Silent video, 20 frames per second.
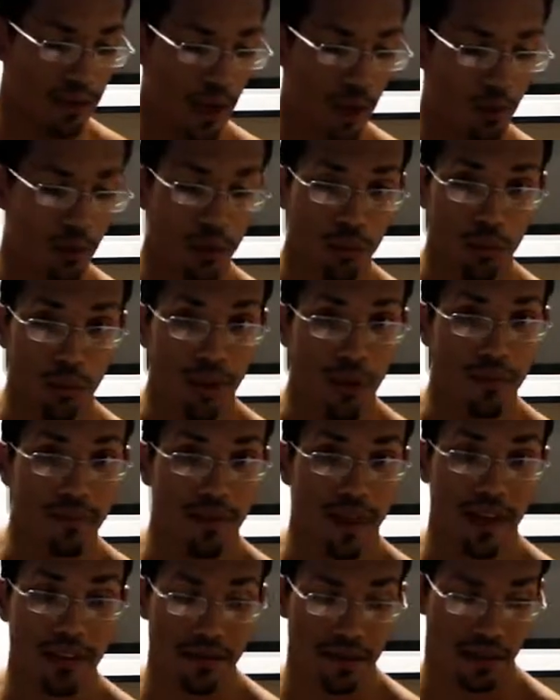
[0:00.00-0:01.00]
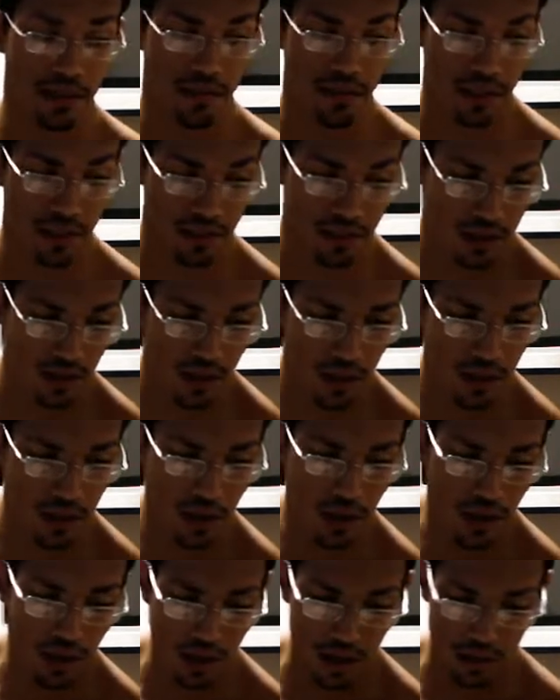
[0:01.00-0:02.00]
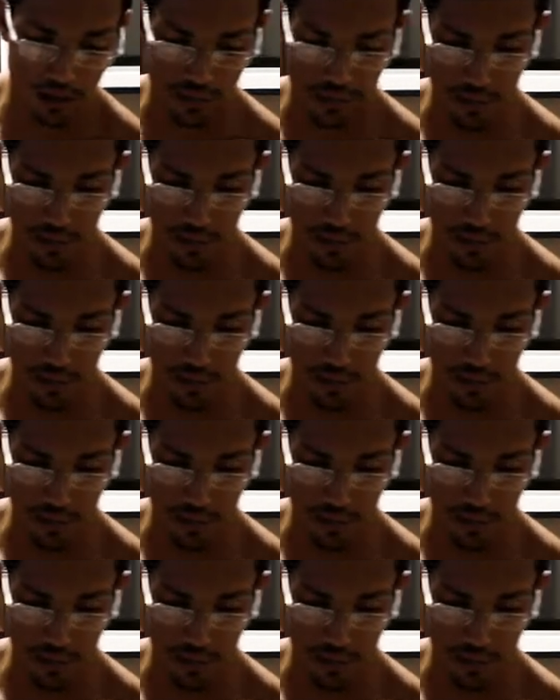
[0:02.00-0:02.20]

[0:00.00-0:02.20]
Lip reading: and 1.5 servings of